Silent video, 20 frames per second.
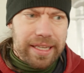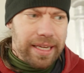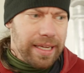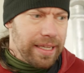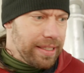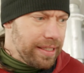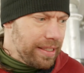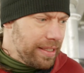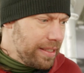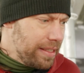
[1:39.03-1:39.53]

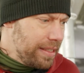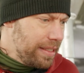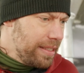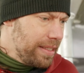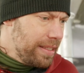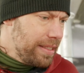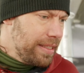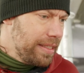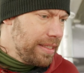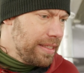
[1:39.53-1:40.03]
yet.
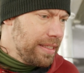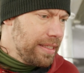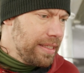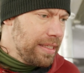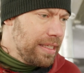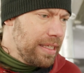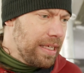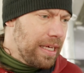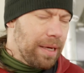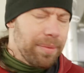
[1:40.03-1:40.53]

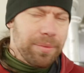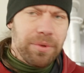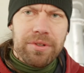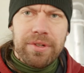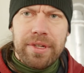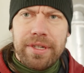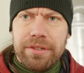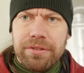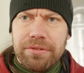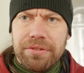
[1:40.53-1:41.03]
I'm
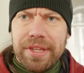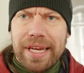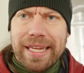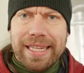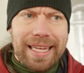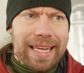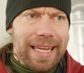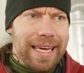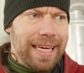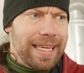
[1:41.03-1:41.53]
gonna do
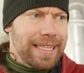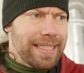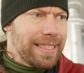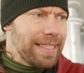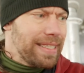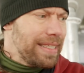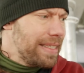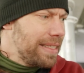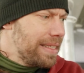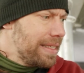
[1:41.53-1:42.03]
that
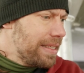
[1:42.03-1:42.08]
last.